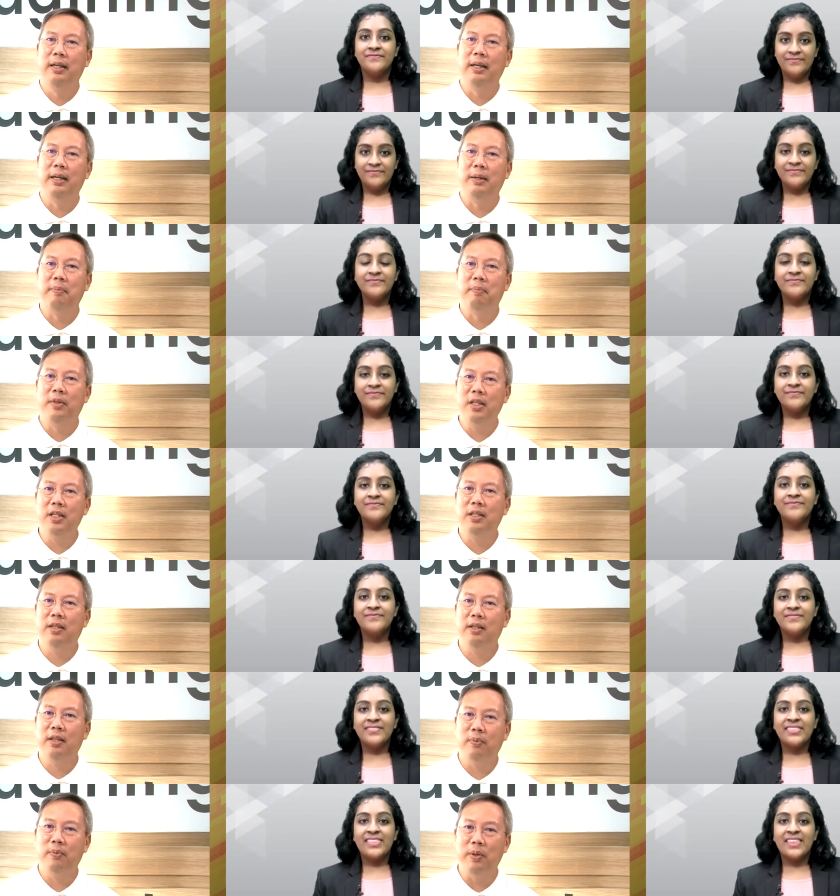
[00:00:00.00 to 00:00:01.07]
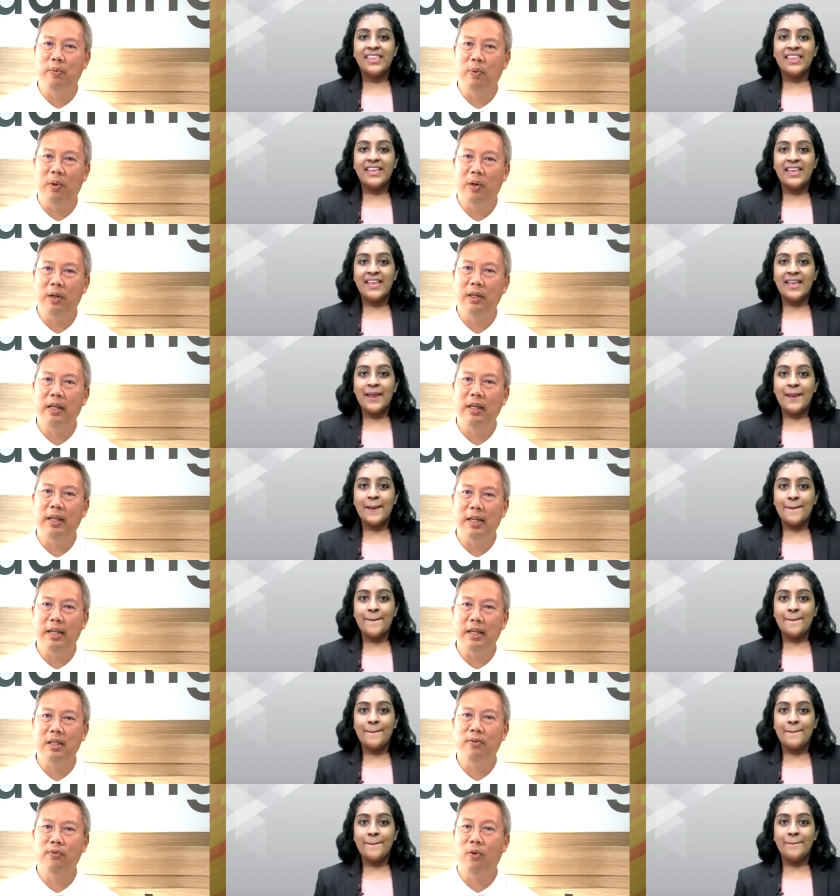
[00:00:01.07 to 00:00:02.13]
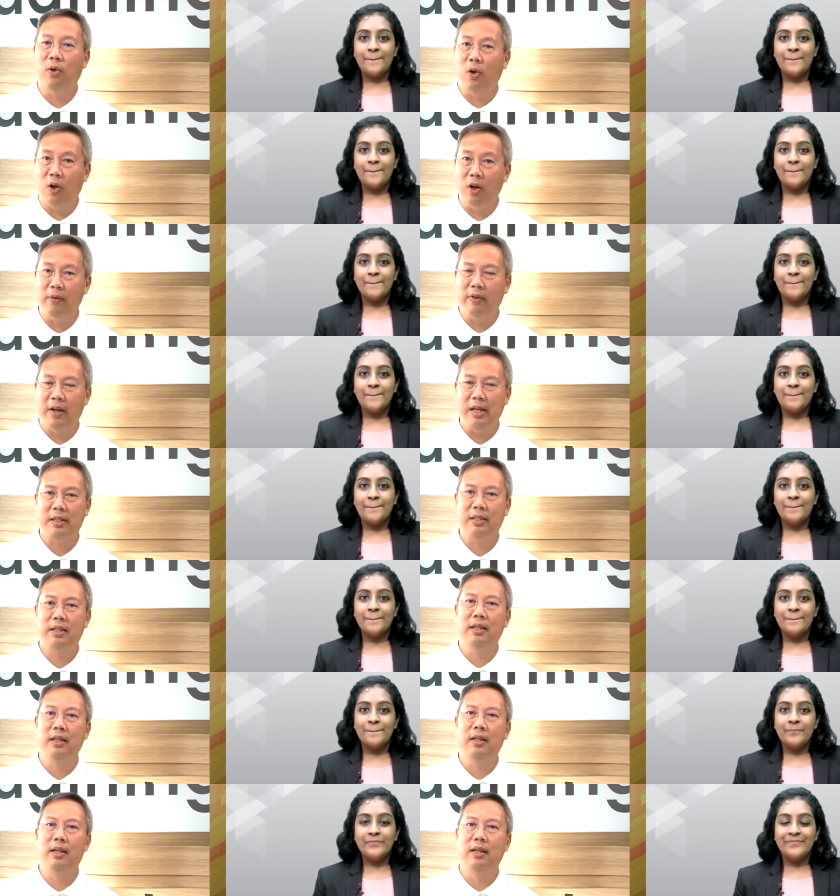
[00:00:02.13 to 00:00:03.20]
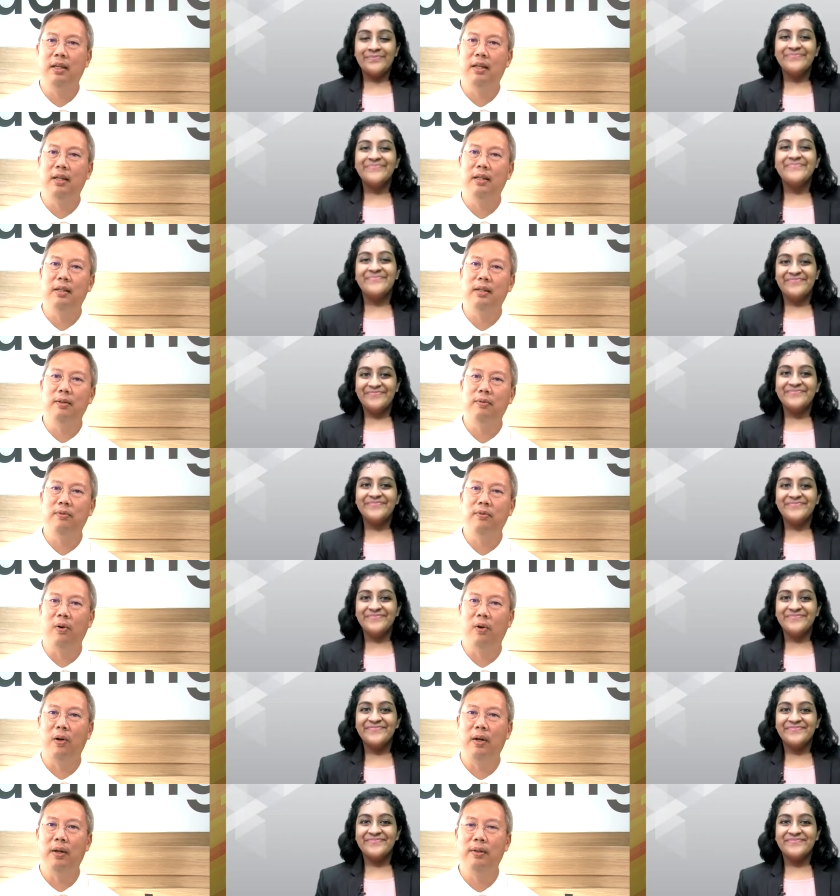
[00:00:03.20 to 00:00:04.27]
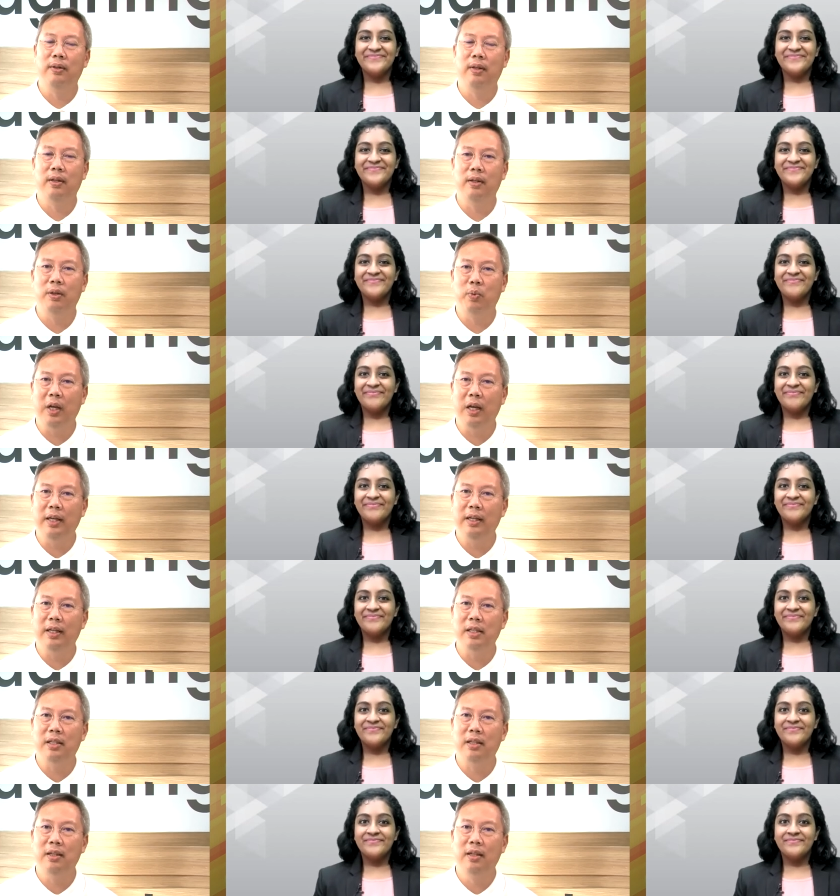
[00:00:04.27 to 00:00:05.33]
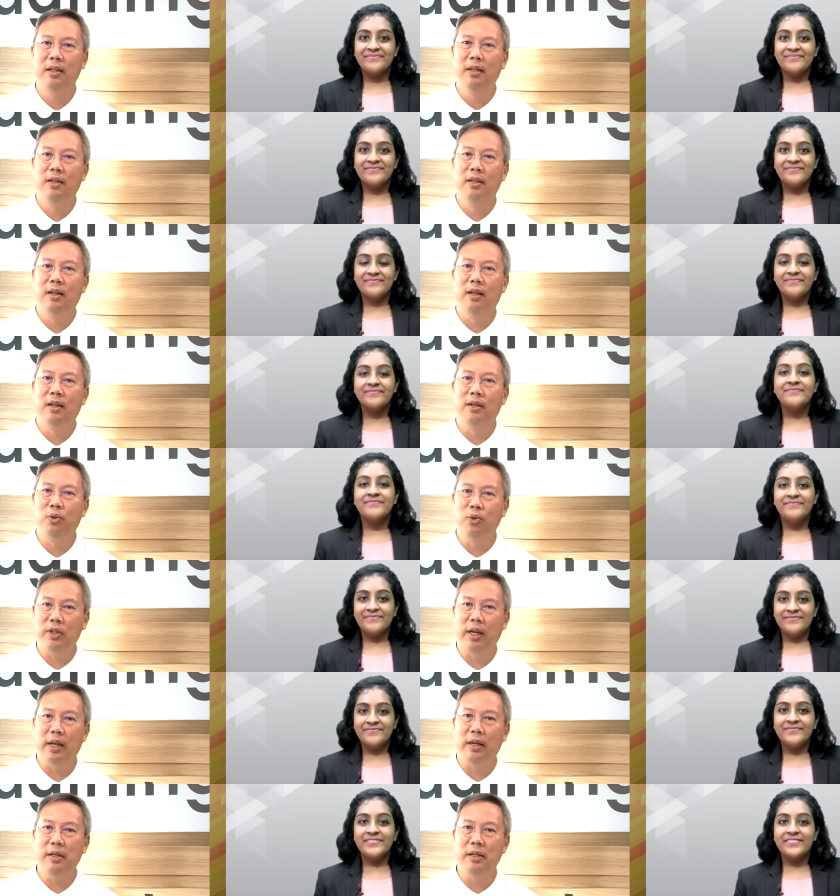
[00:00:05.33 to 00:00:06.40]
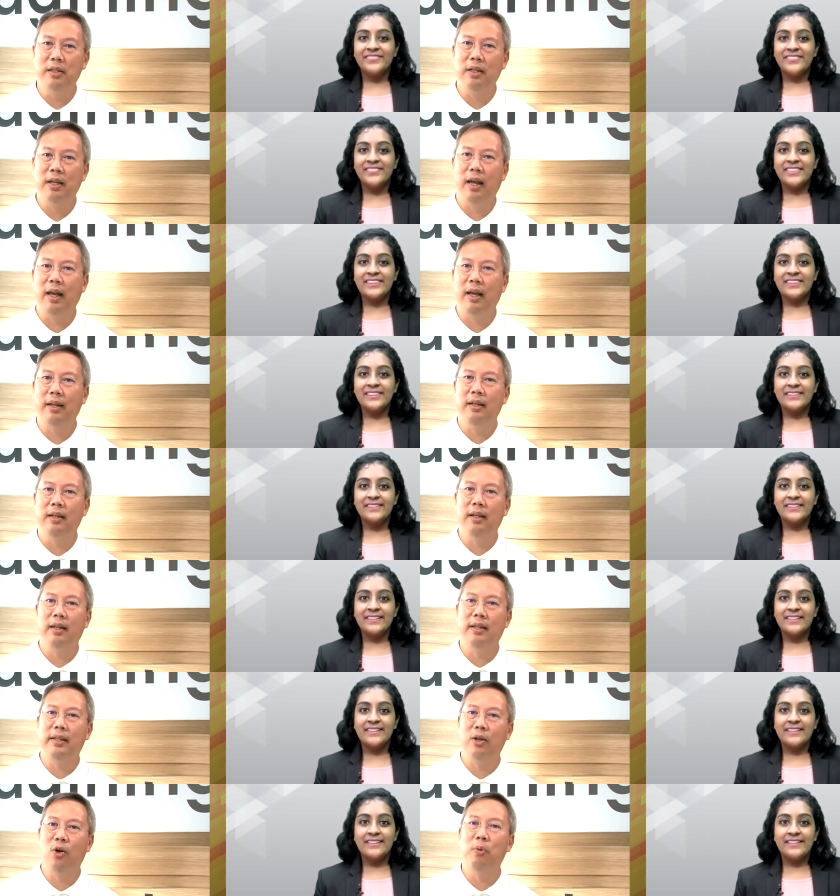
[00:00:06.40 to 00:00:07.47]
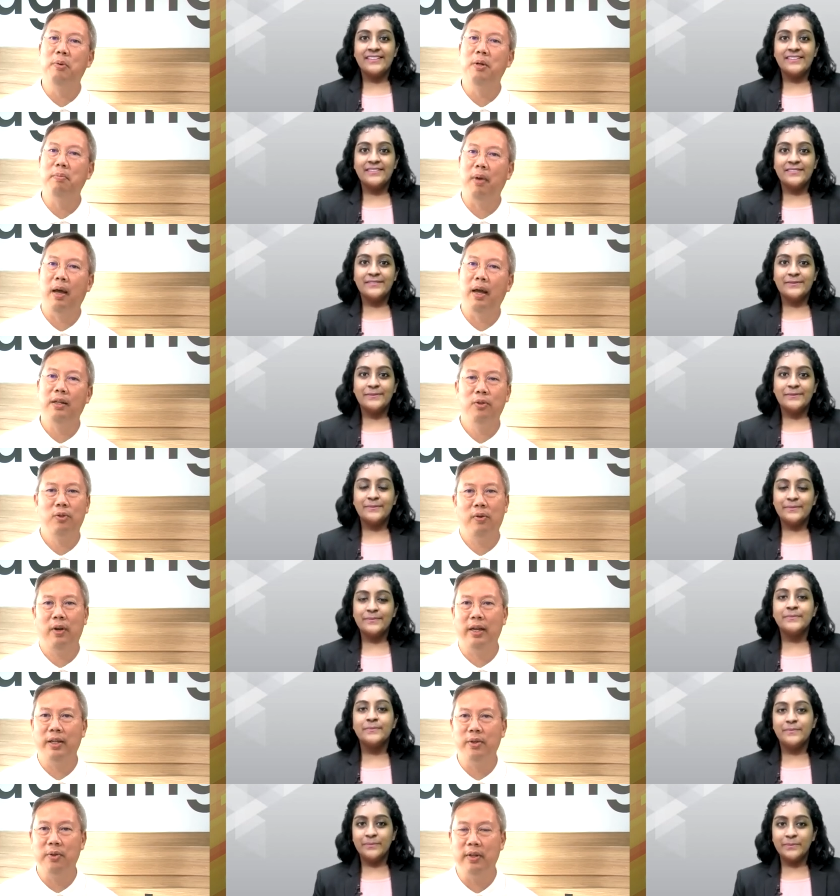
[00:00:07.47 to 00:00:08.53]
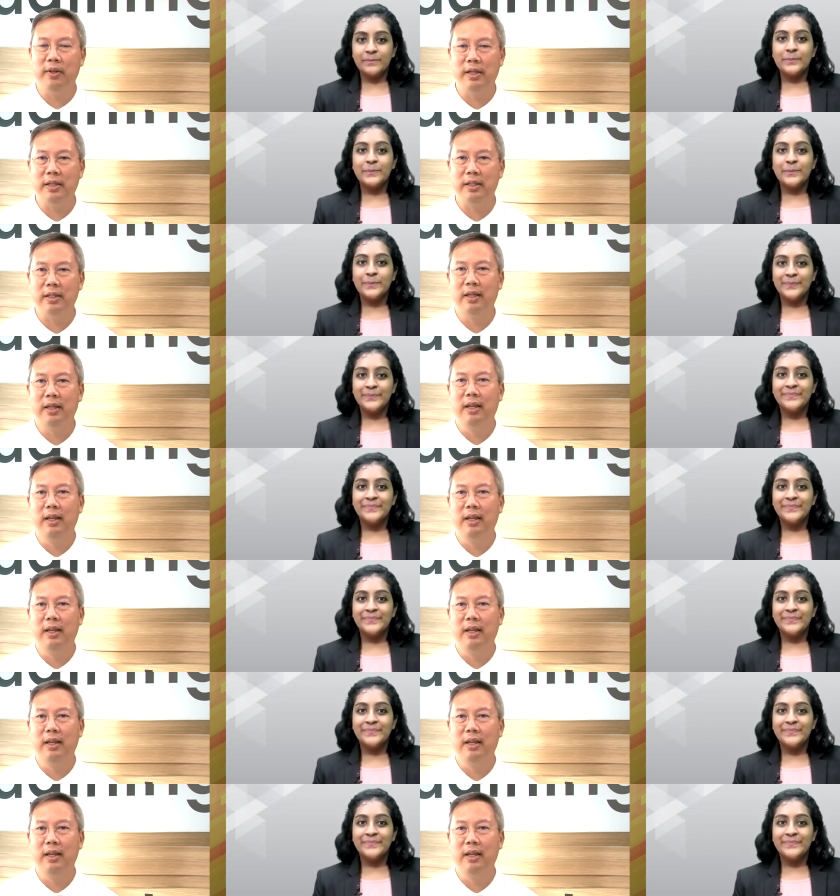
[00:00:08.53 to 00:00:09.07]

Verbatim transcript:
Speaker 1: Um, this reward is for all of us, uh, for the, the willingness uh, to change and uh, the open mind to try new things.